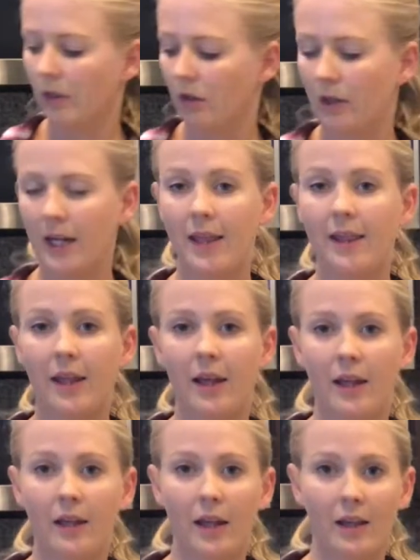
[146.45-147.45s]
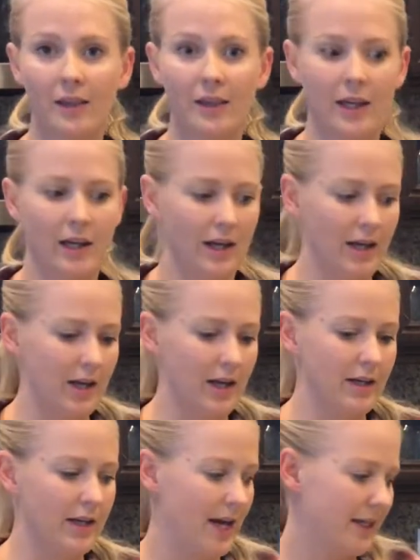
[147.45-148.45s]
All right, and then
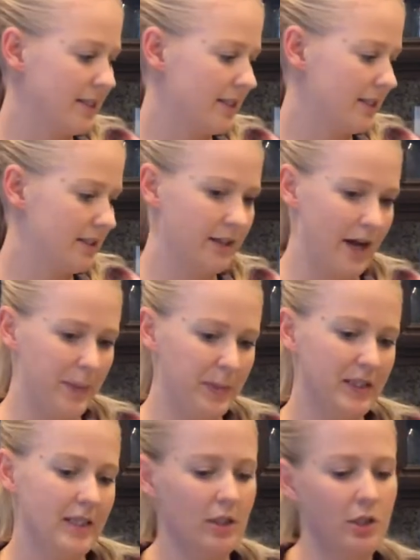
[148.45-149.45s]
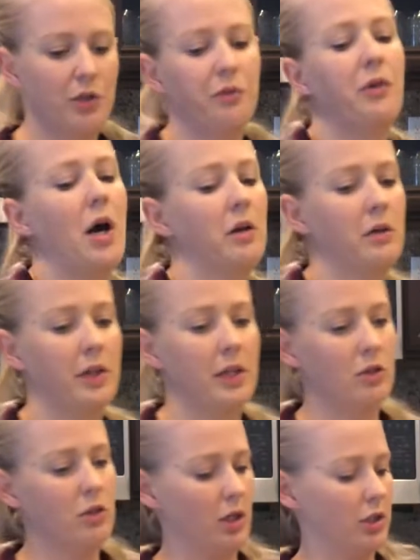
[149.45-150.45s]
the next step, it says to follow the
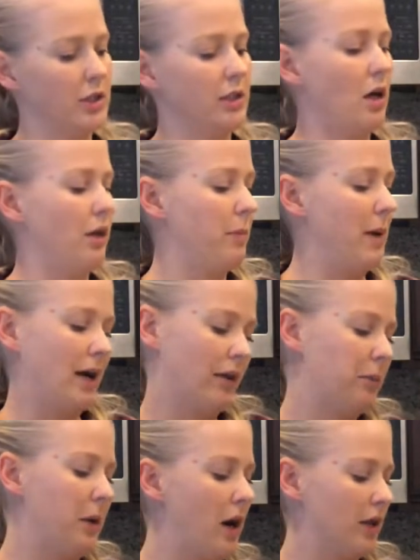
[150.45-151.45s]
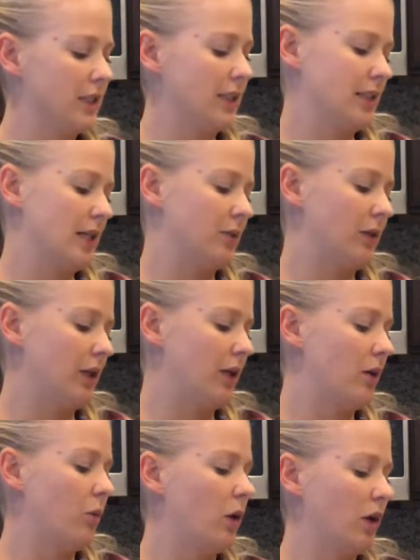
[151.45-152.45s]
instructions on the back of the box. It says we
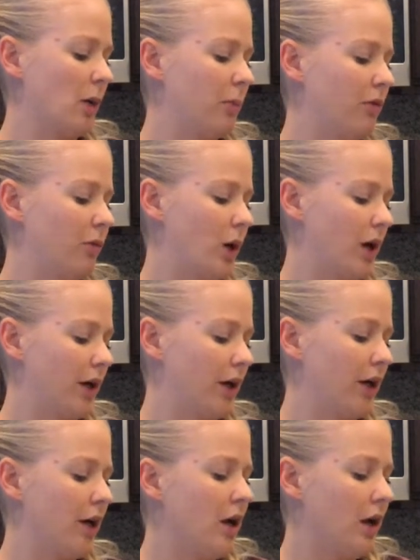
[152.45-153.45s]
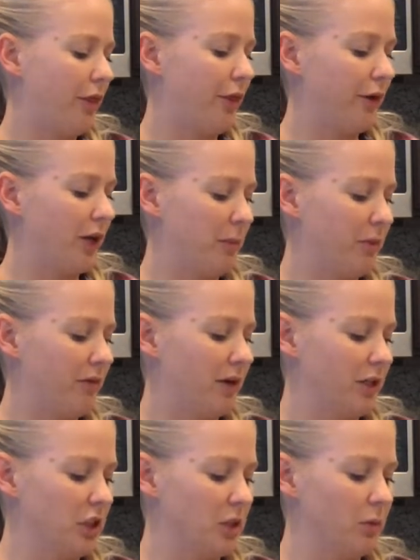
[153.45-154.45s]
need 1 cup of water, 1/3 cup of
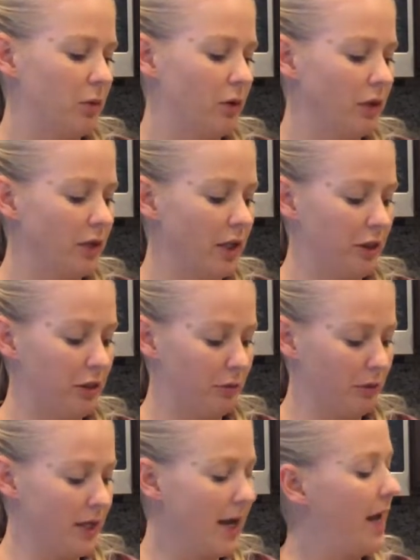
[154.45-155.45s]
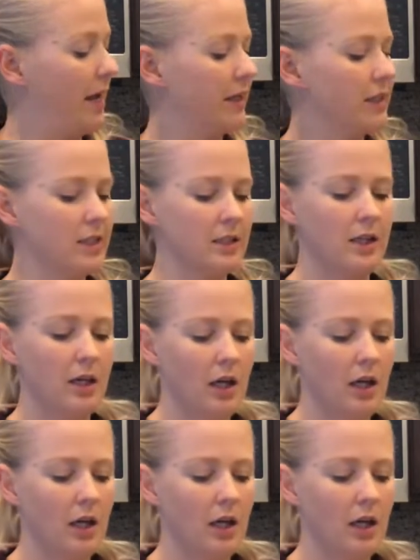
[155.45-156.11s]
vegetable oil, and 3 eggs,